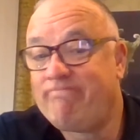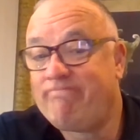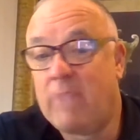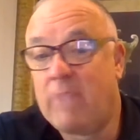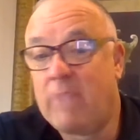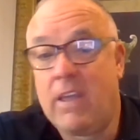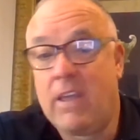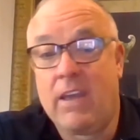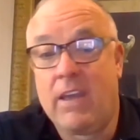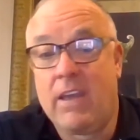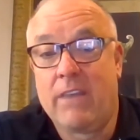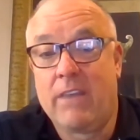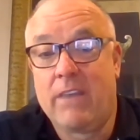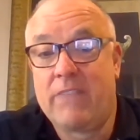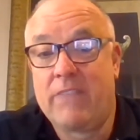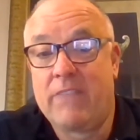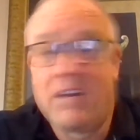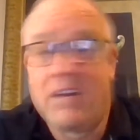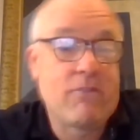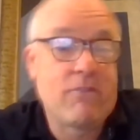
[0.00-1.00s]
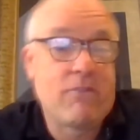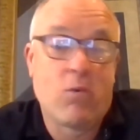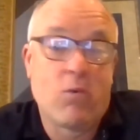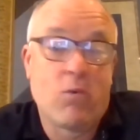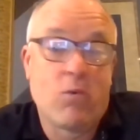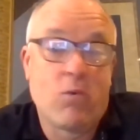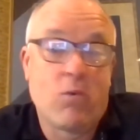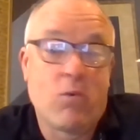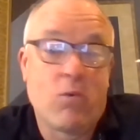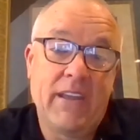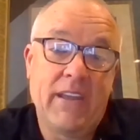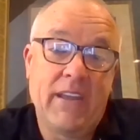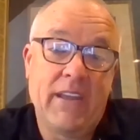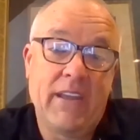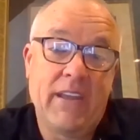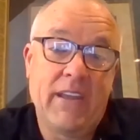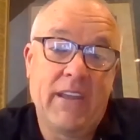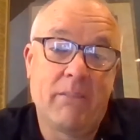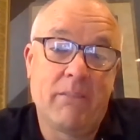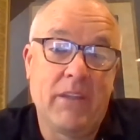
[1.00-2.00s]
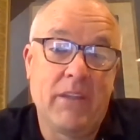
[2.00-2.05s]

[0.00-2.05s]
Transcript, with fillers: And if they'd ever want to get a hold of me,